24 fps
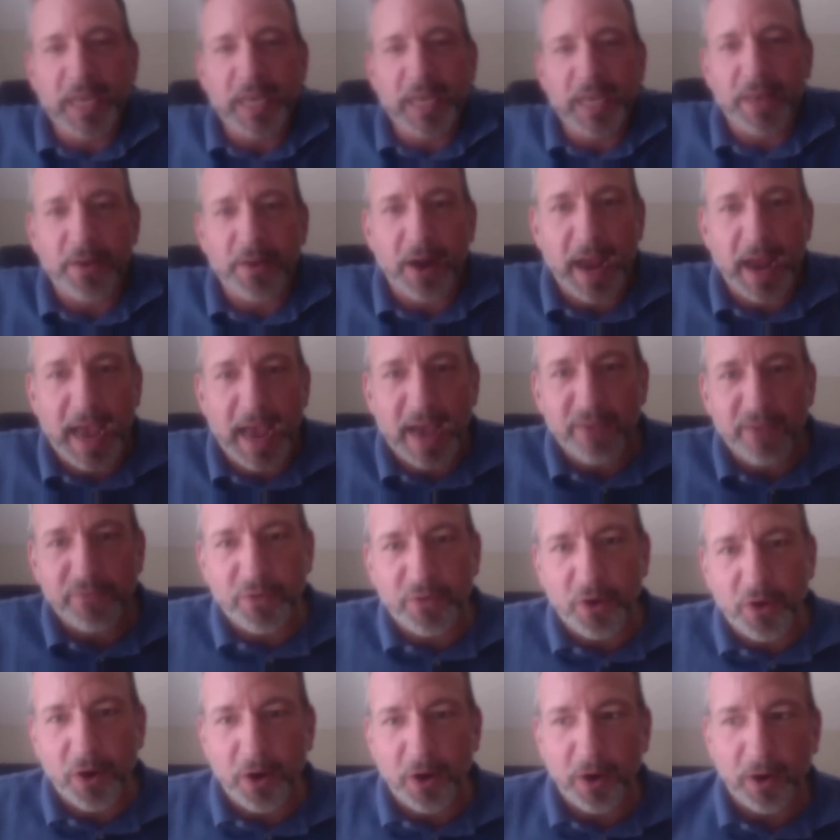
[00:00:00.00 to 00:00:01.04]
The other half
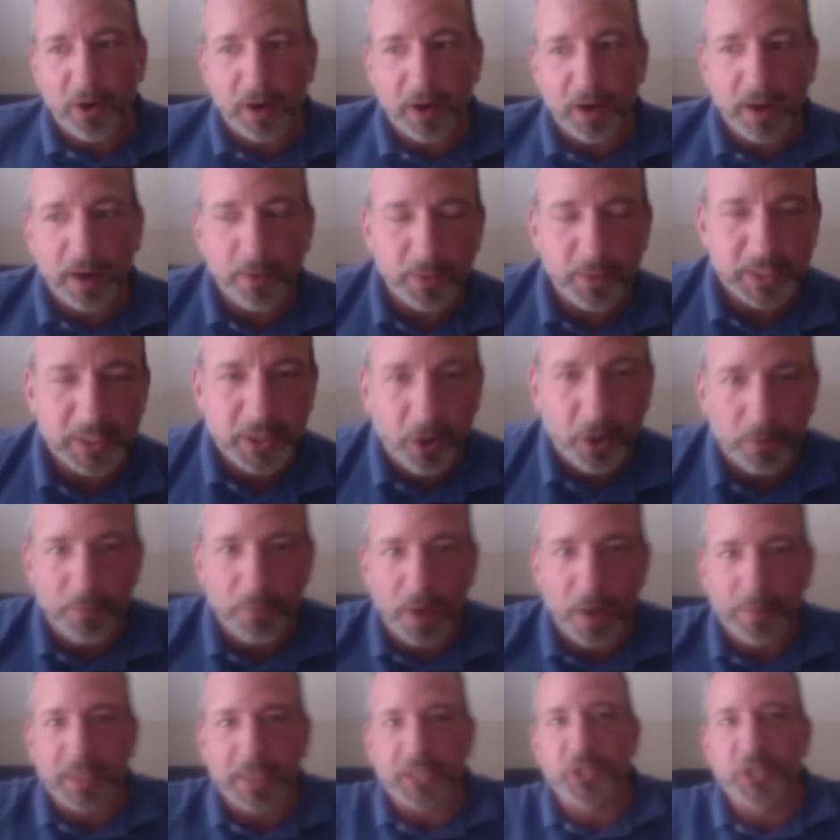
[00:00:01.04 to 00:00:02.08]
are what's called
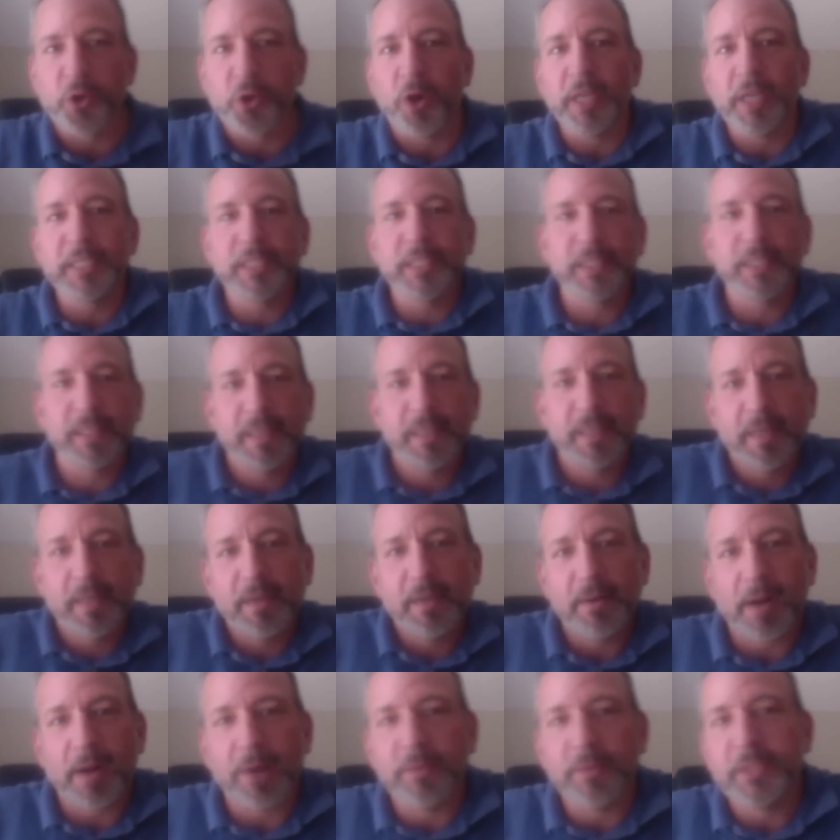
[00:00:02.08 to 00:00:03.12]
public choice,
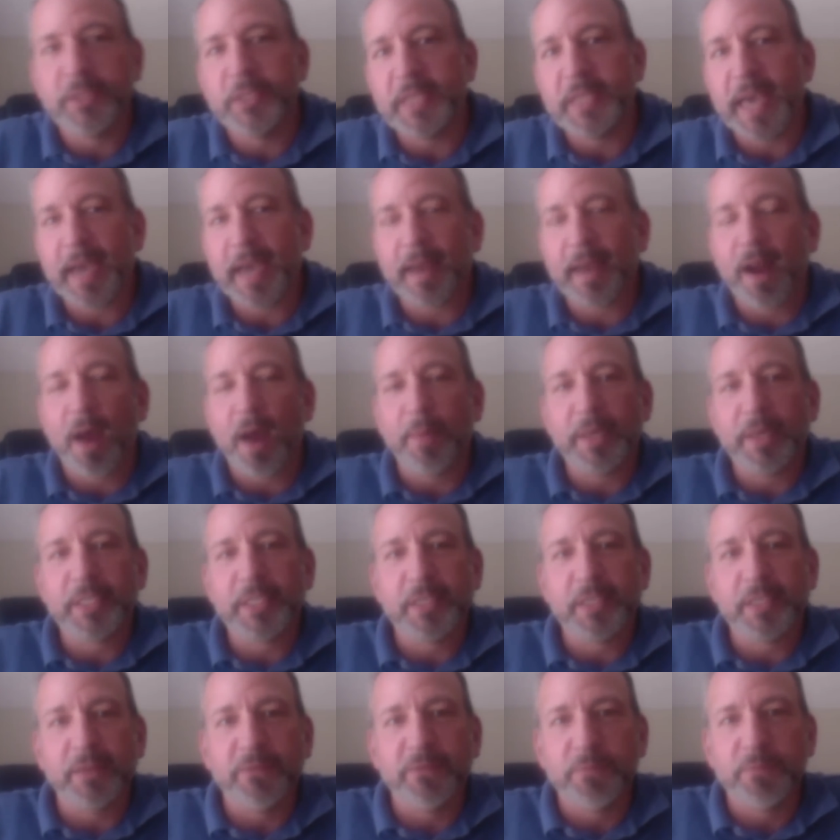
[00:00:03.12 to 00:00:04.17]
right, which is the
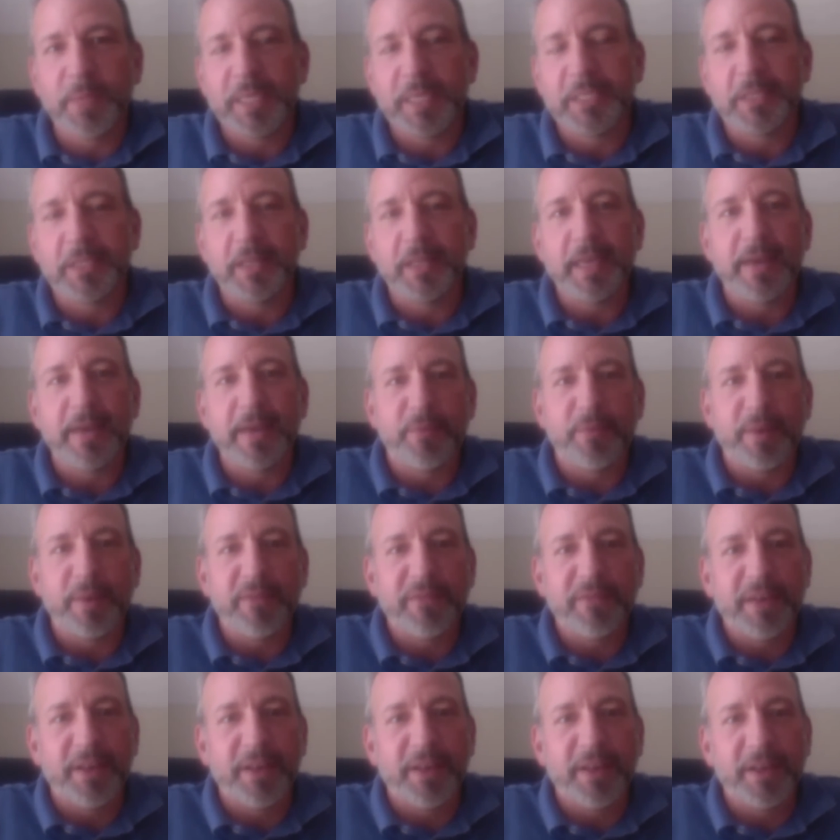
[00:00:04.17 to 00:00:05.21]
economics of basically
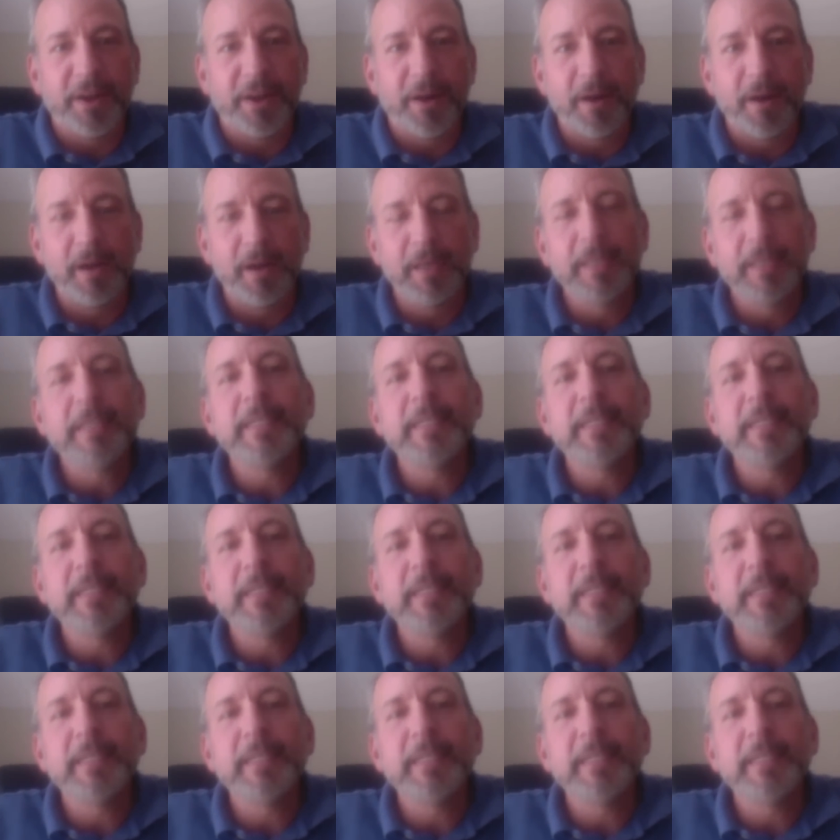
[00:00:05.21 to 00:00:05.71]
government failure.